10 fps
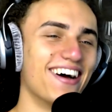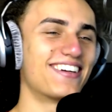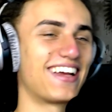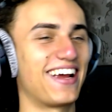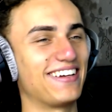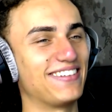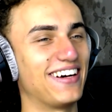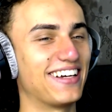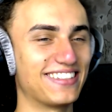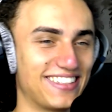Okay,
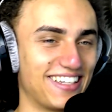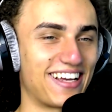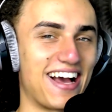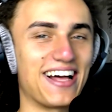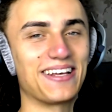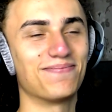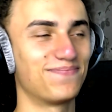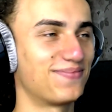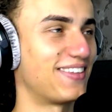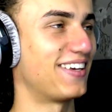well, you got him.
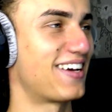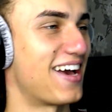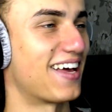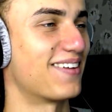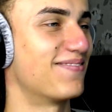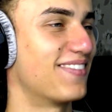You got him.